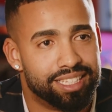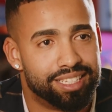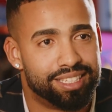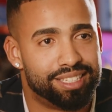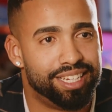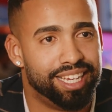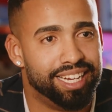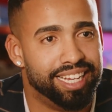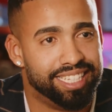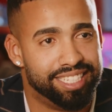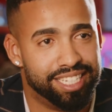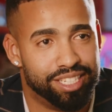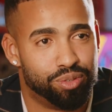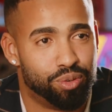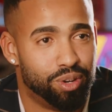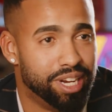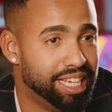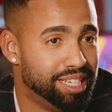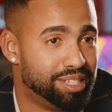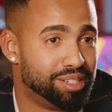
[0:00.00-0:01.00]
till it is
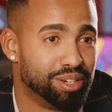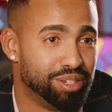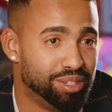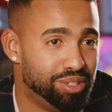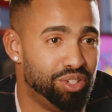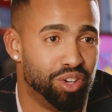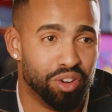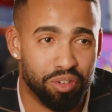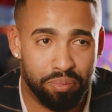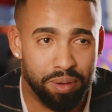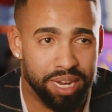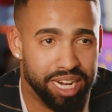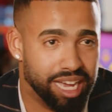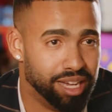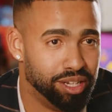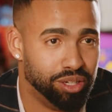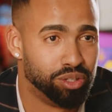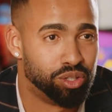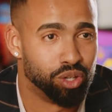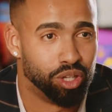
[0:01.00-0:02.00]
released? Because
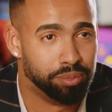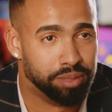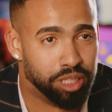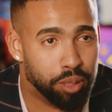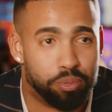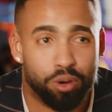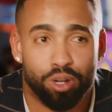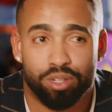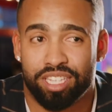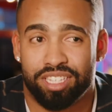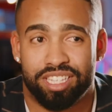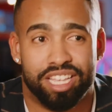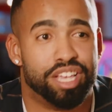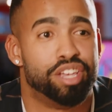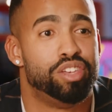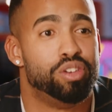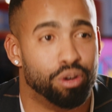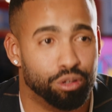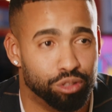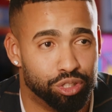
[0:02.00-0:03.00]
you told me the process
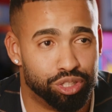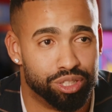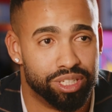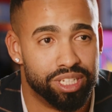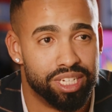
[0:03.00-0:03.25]
is huge.